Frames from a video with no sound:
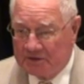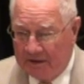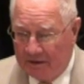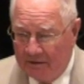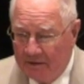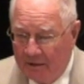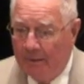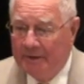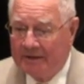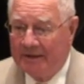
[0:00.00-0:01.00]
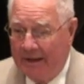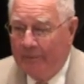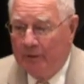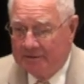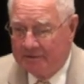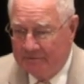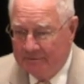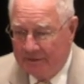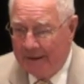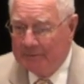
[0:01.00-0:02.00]
were scared. How do you think I was?
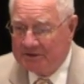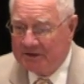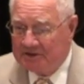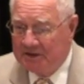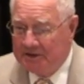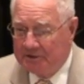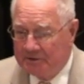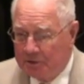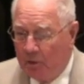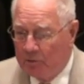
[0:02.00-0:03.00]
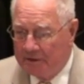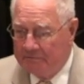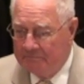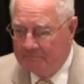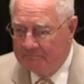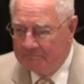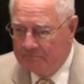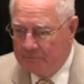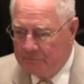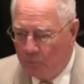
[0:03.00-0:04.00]
I was 16 years old
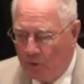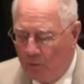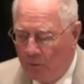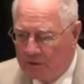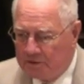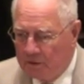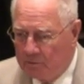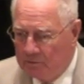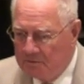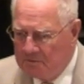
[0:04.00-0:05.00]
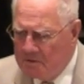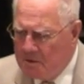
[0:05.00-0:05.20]
in World War II.